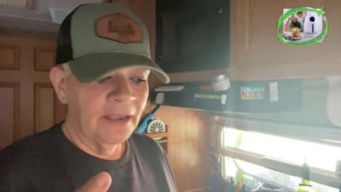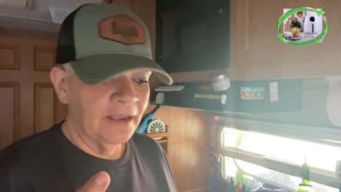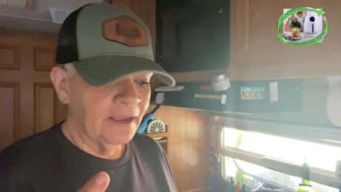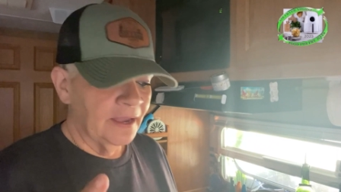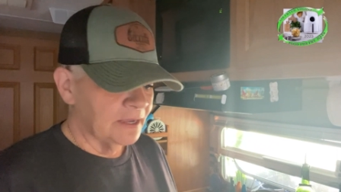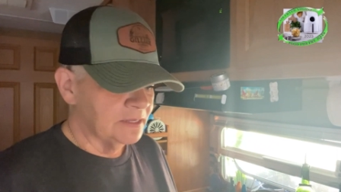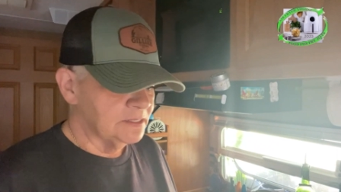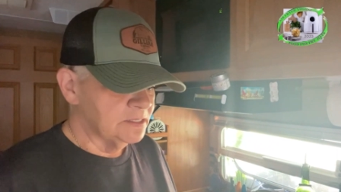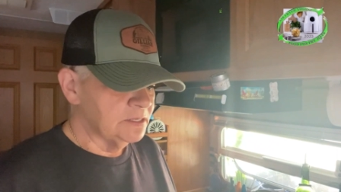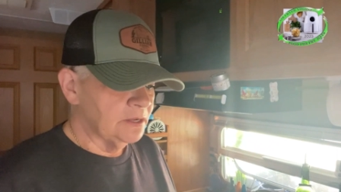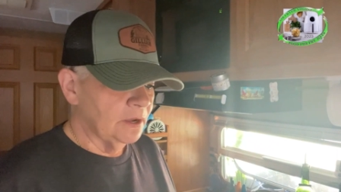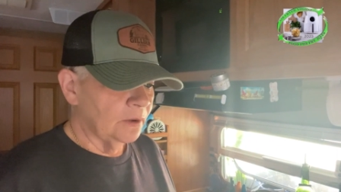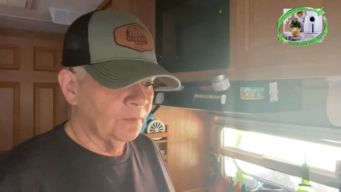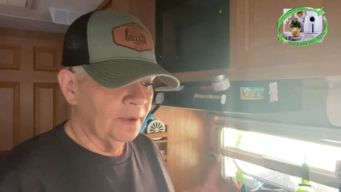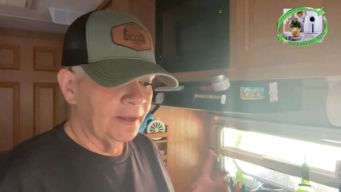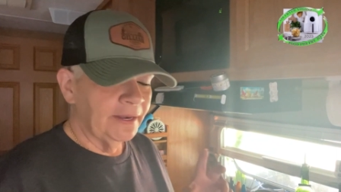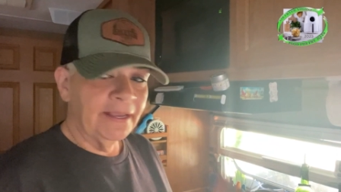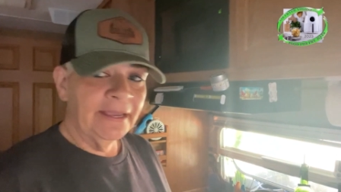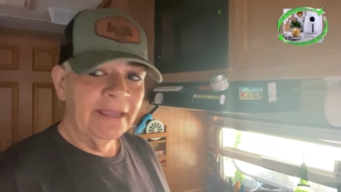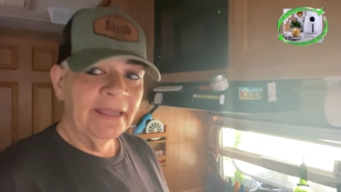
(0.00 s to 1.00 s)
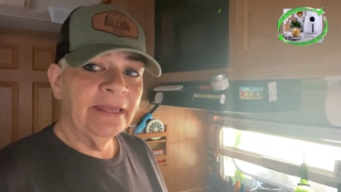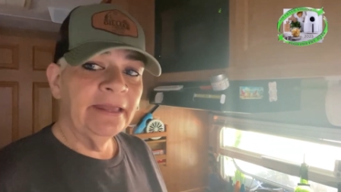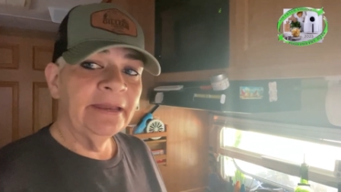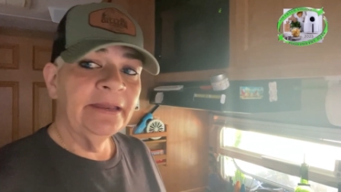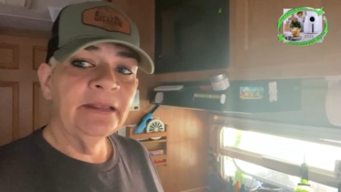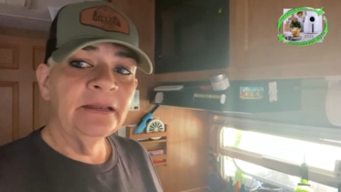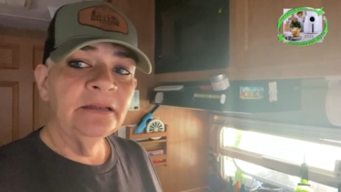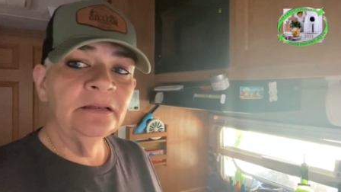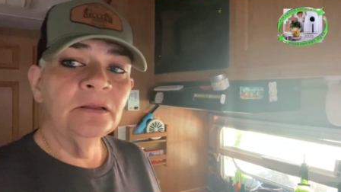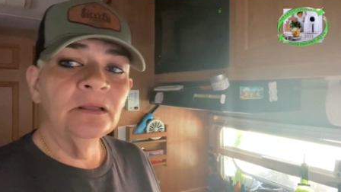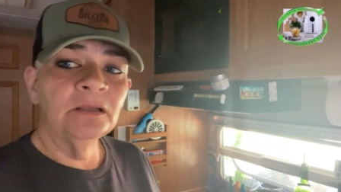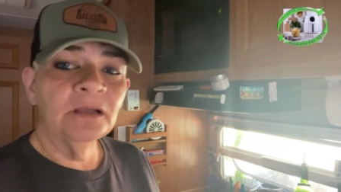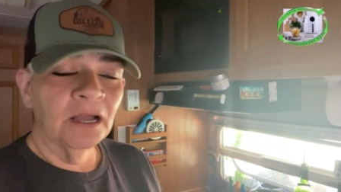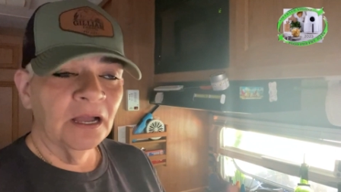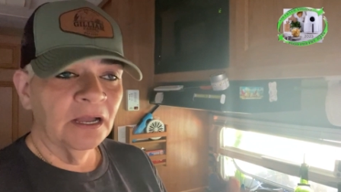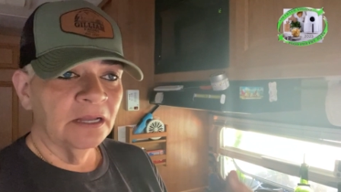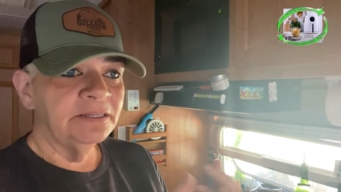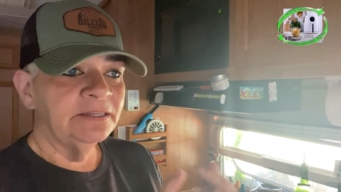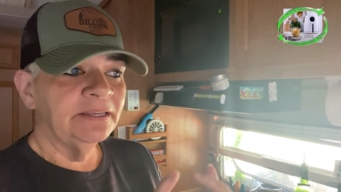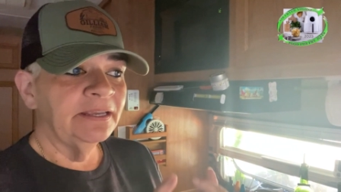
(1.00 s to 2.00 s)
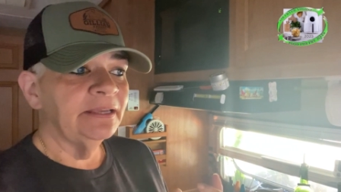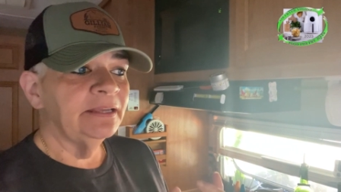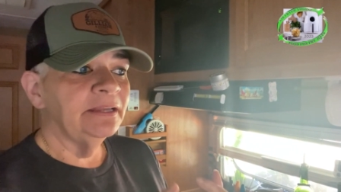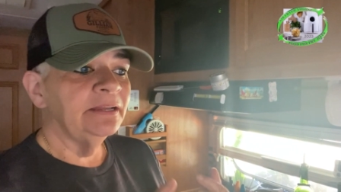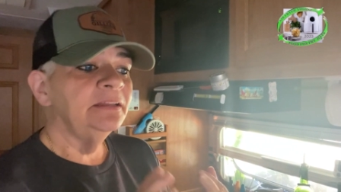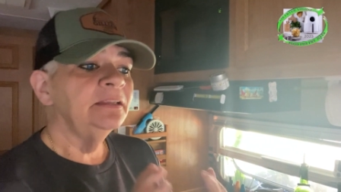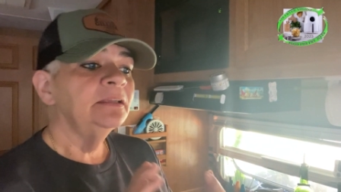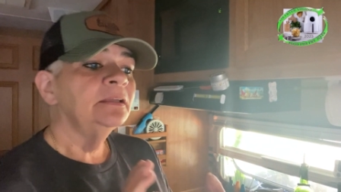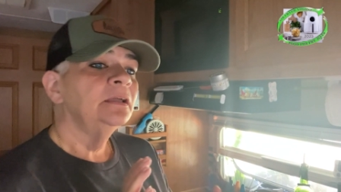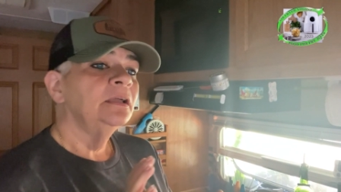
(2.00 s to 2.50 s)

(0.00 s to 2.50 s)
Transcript: guys, so I went ahead and I did